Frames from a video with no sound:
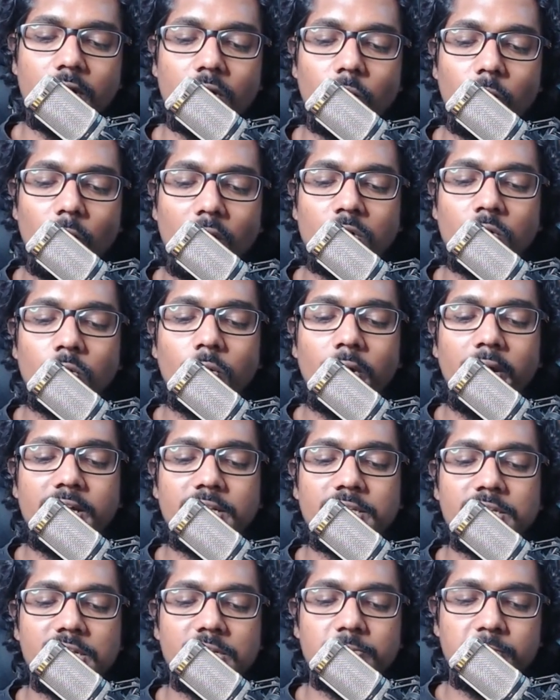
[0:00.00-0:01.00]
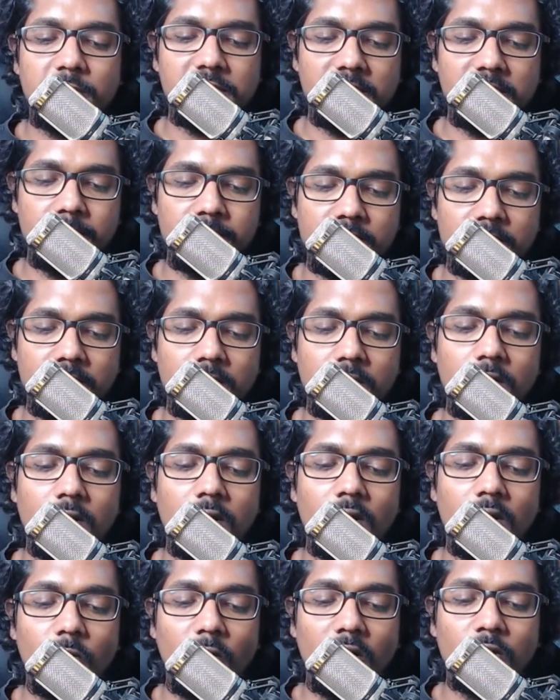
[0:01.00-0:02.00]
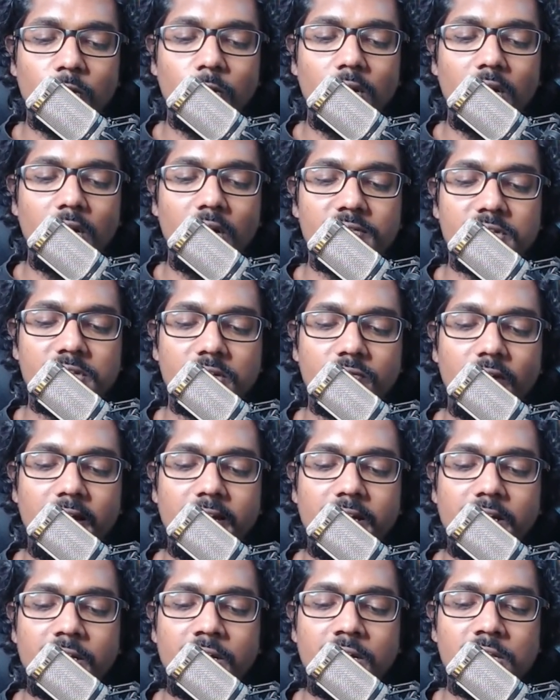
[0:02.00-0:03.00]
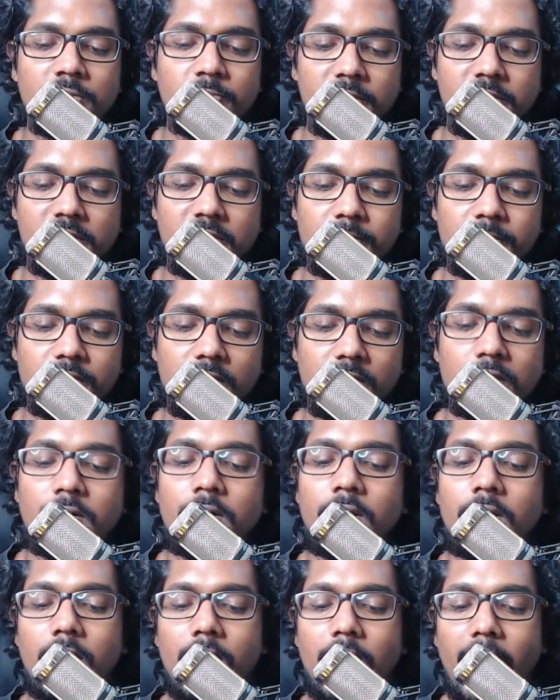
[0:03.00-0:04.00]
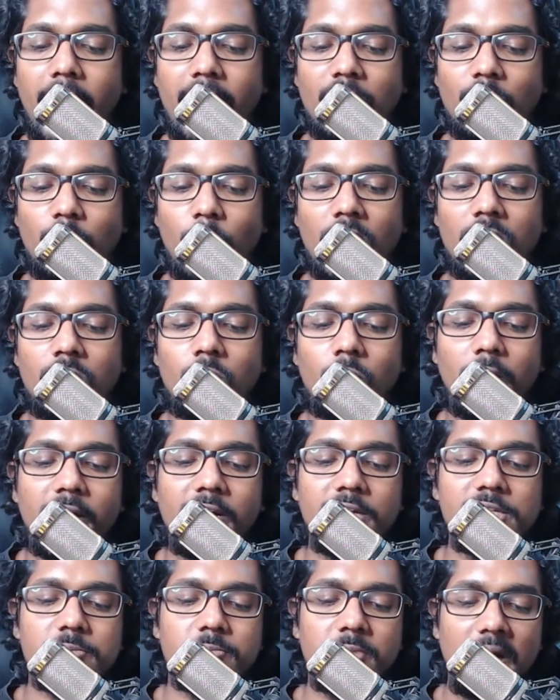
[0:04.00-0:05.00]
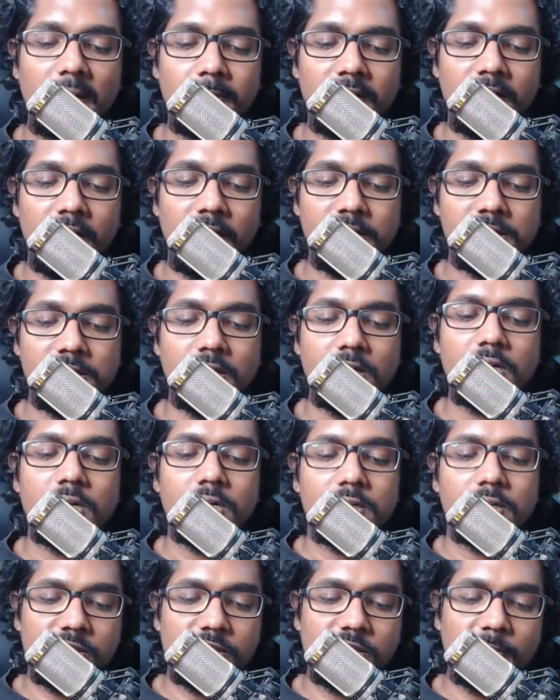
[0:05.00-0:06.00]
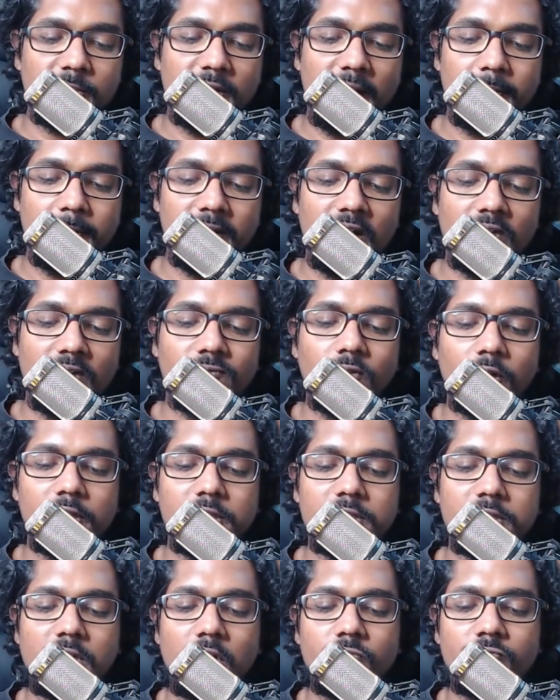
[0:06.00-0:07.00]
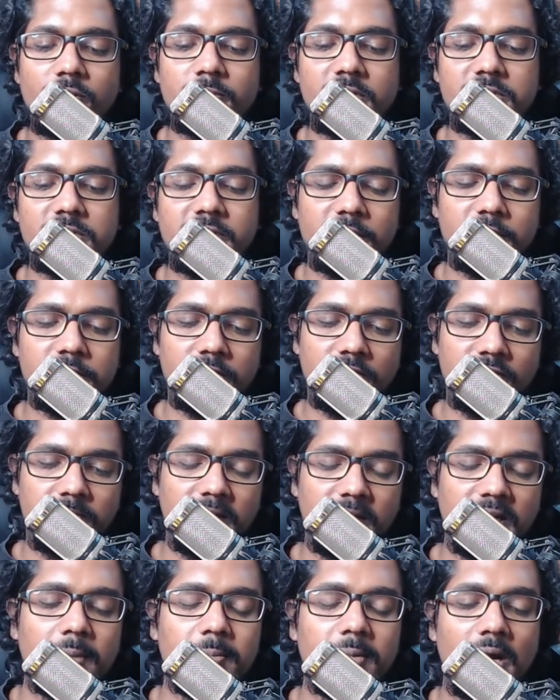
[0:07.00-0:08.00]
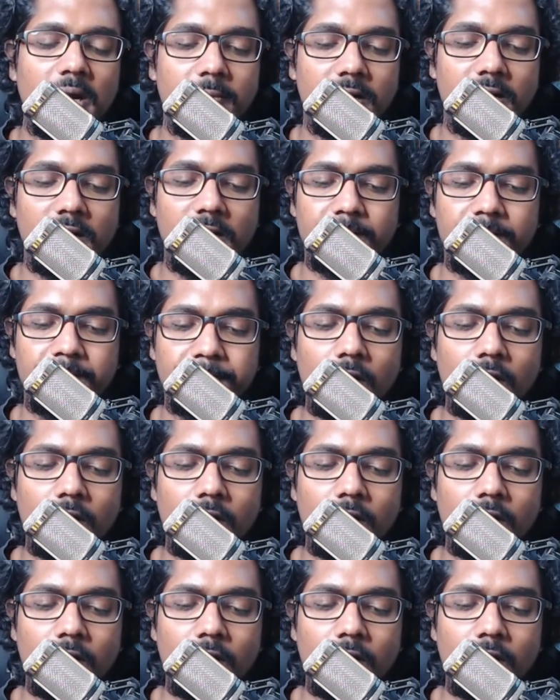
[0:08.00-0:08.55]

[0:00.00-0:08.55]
one who hates his preceptor, one who loves reviling his preceptor, and one who hates brahmanas, such a brahmana falls down from the status of being a brahmana.